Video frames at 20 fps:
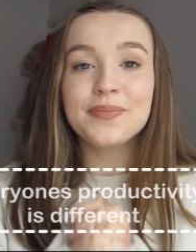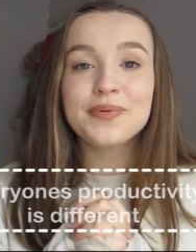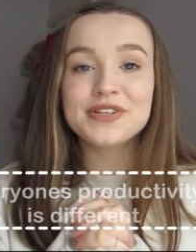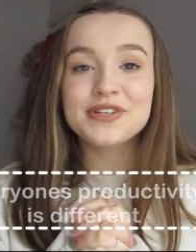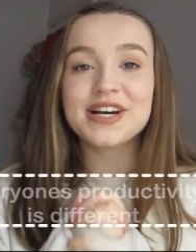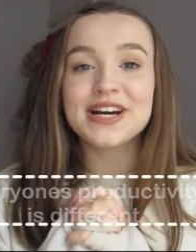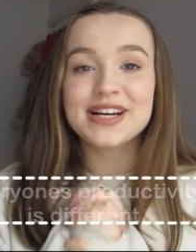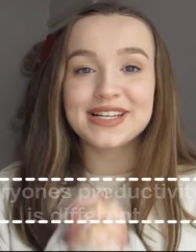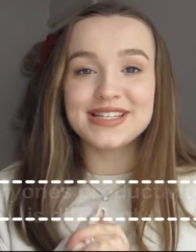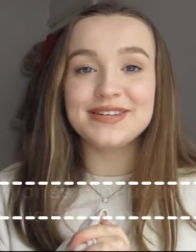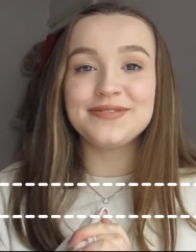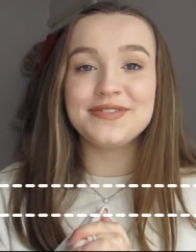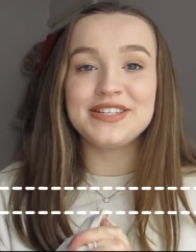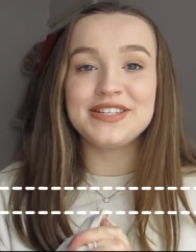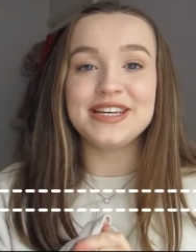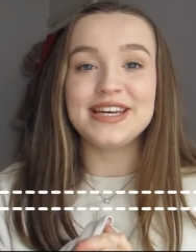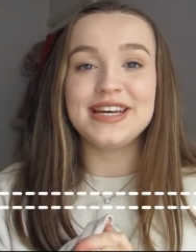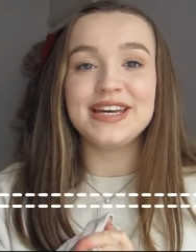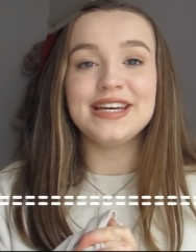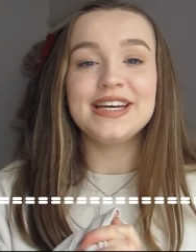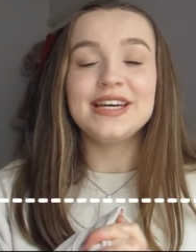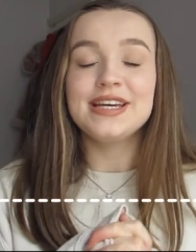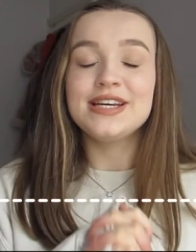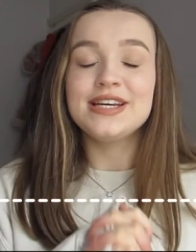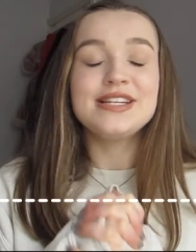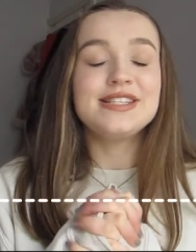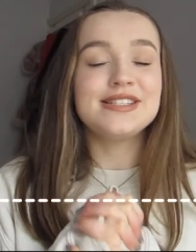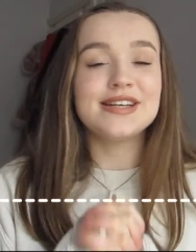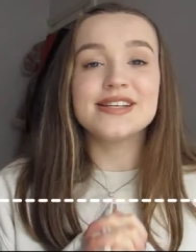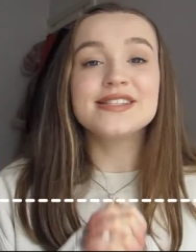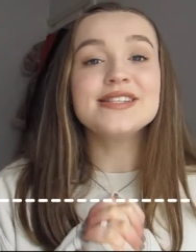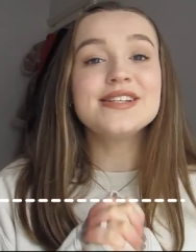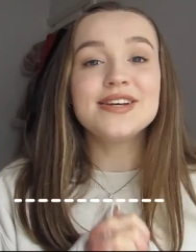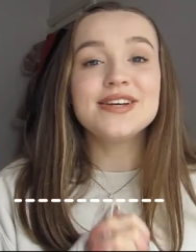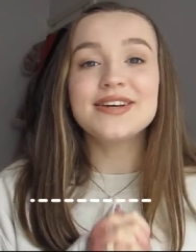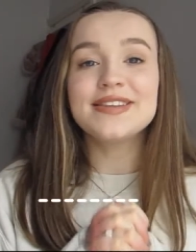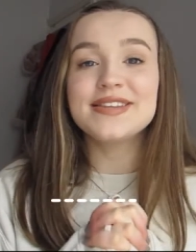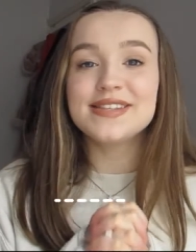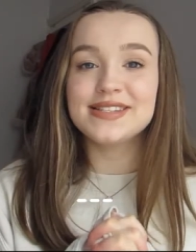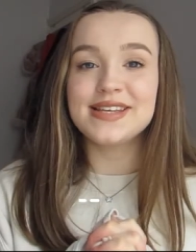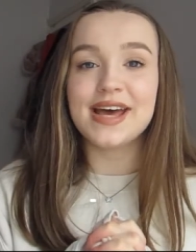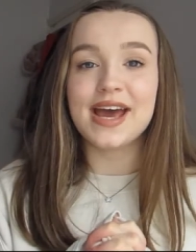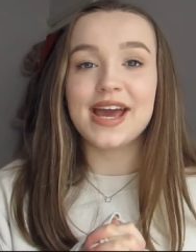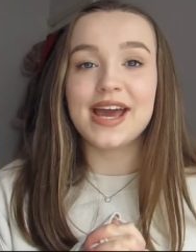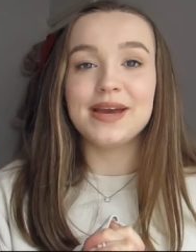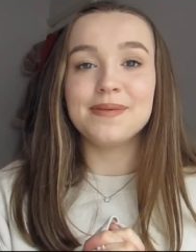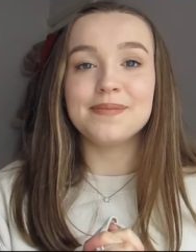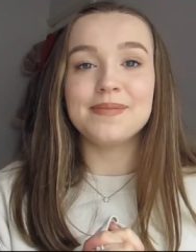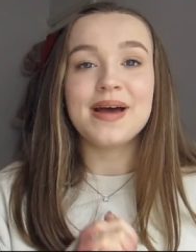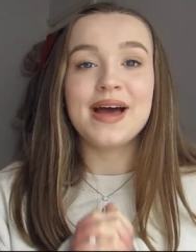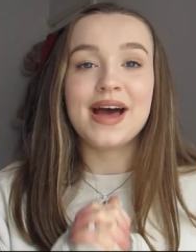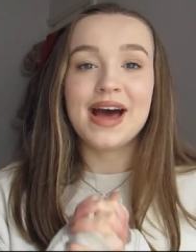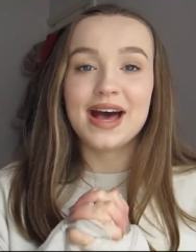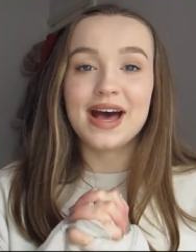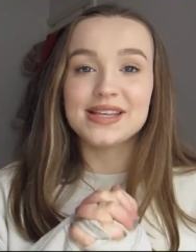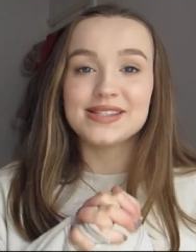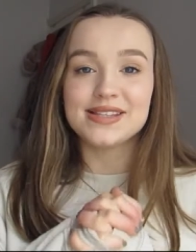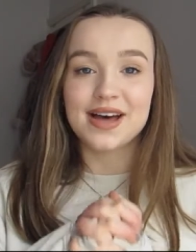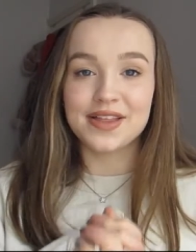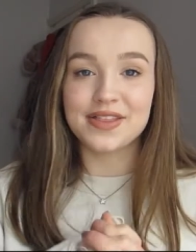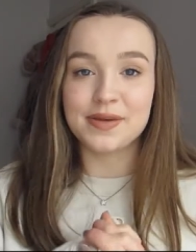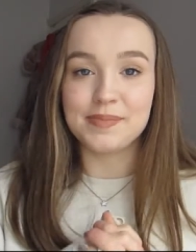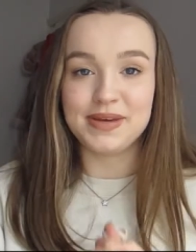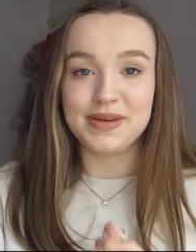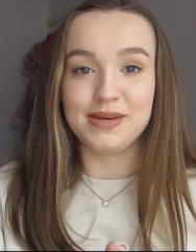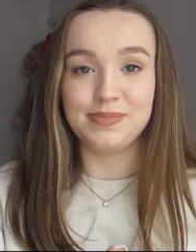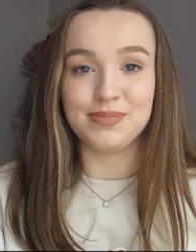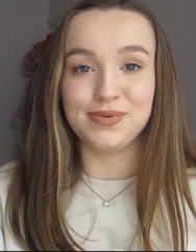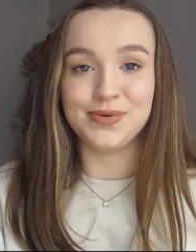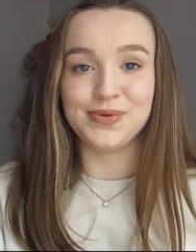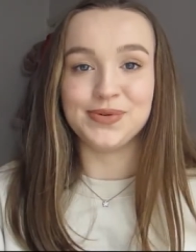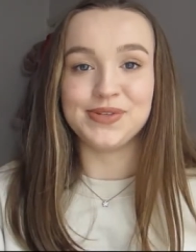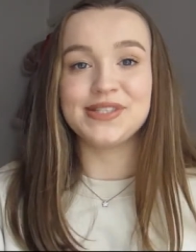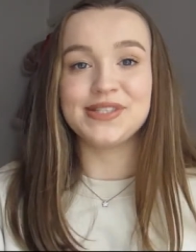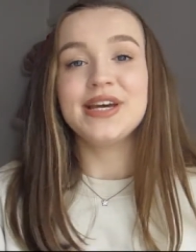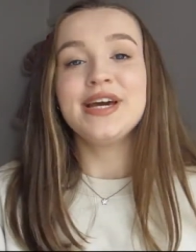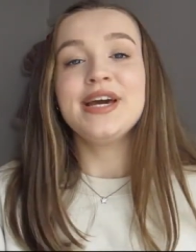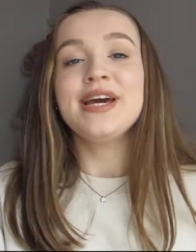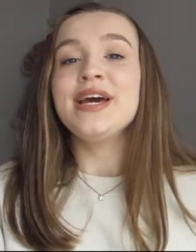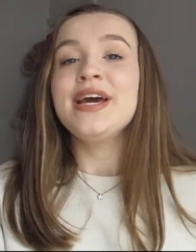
productivity doesn't look the same as other people's.